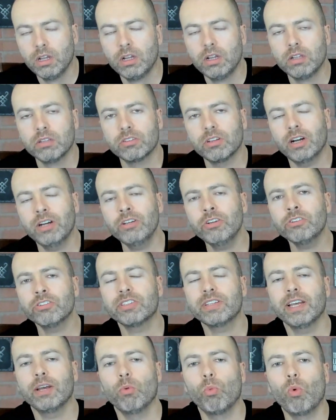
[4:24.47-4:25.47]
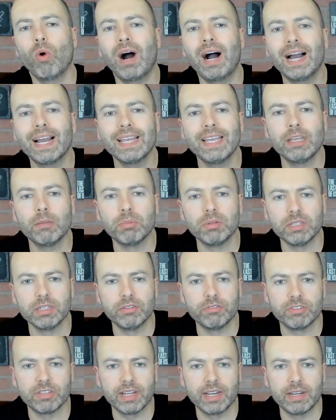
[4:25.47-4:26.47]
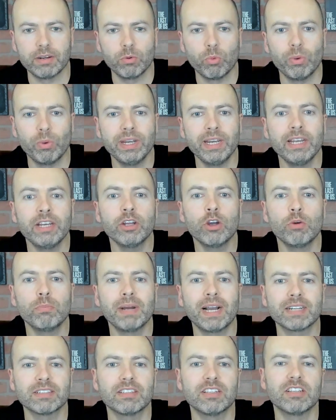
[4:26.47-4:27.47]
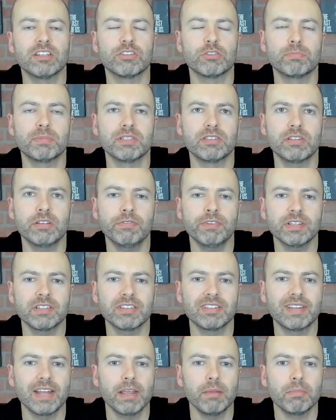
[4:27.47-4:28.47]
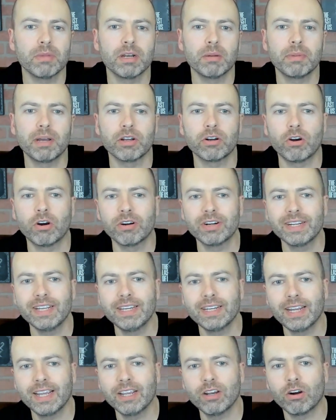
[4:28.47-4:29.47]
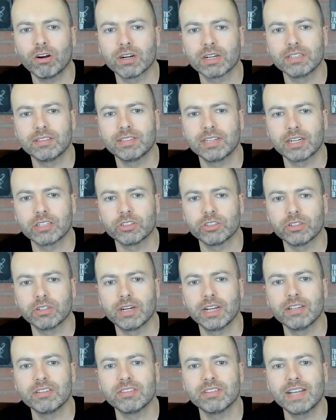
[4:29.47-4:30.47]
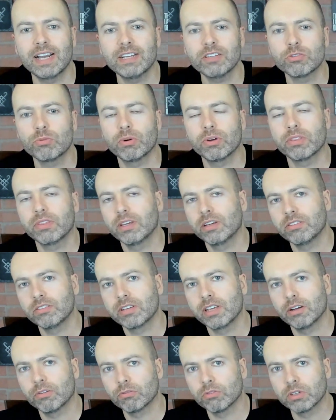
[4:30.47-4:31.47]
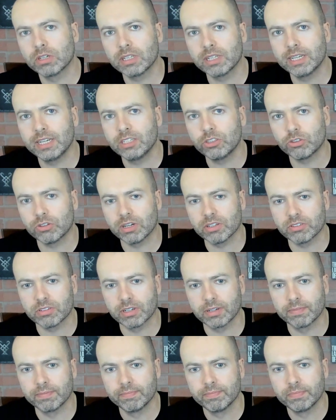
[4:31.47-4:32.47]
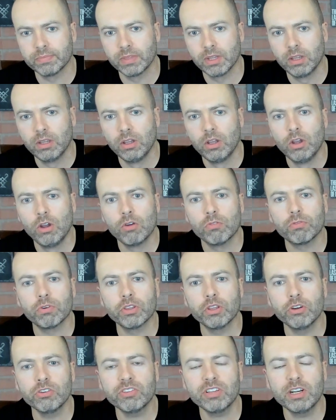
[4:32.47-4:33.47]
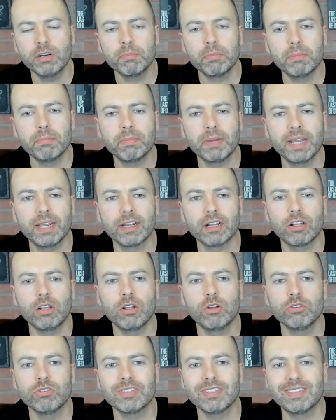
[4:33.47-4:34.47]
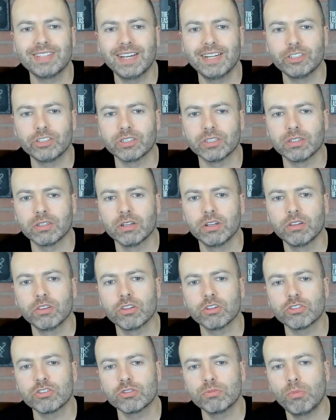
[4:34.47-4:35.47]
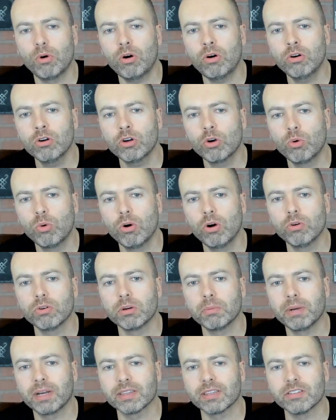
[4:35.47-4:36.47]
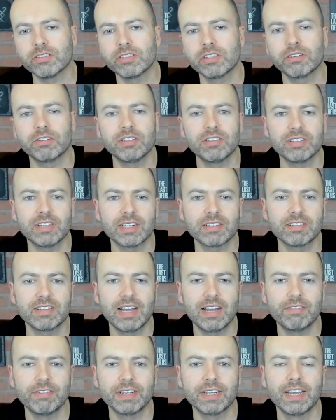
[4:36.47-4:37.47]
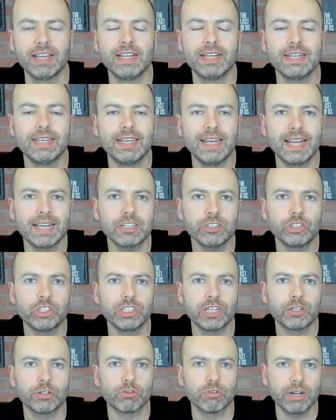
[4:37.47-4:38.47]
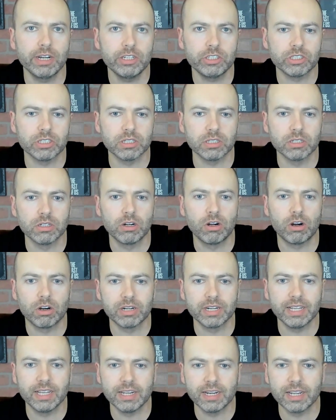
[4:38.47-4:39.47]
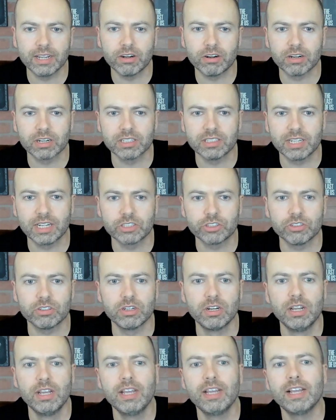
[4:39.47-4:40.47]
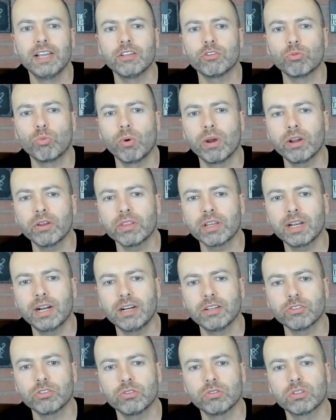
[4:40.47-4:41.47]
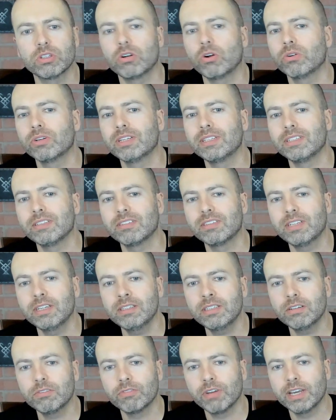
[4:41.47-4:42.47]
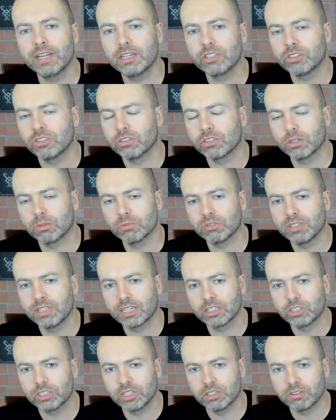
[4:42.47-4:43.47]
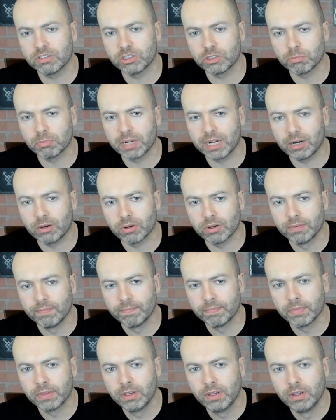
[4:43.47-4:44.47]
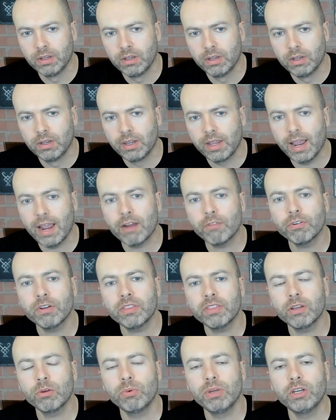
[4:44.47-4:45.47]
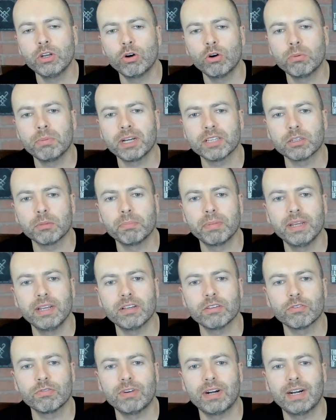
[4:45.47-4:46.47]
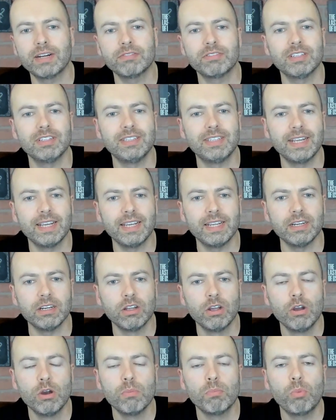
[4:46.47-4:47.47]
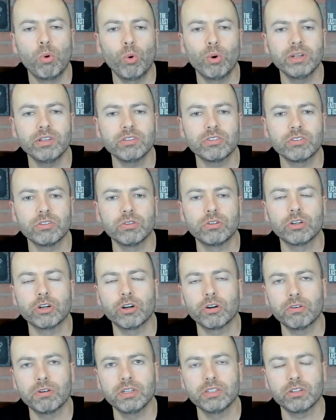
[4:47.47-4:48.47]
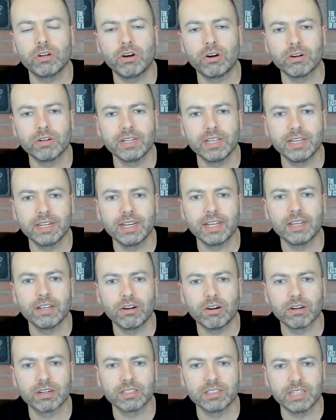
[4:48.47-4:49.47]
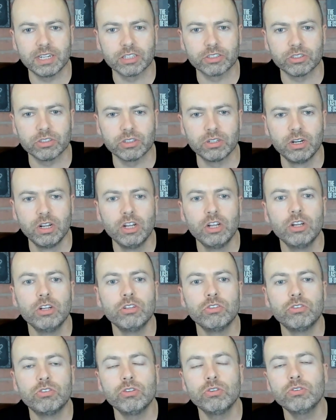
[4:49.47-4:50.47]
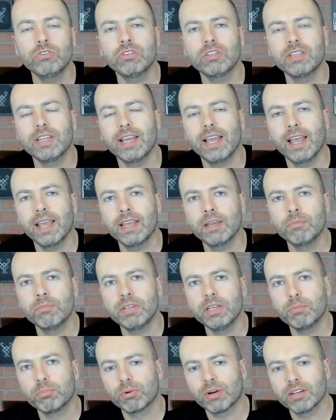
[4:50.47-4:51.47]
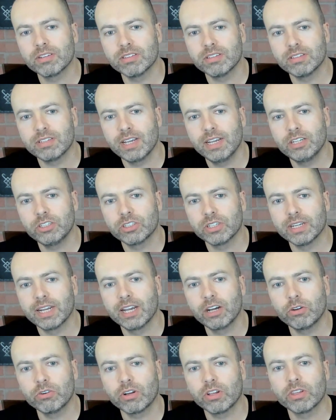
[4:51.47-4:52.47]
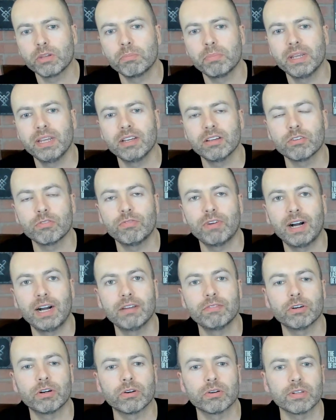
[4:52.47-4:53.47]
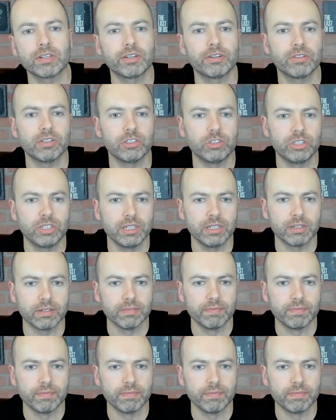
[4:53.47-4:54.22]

To understand why he believes that, we need to go back to the specific statement about RDNA architecture, as that's where things get really interesting. For those that have been paying close attention, the small quote about the Series X having next-generation RDNA architecture is where the console could hold a distinct advantage in terms of next-generation power. Everything we know about the PS5 to date points to current RDNA architecture due to the AMD presentation held on the PS5 earlier this year.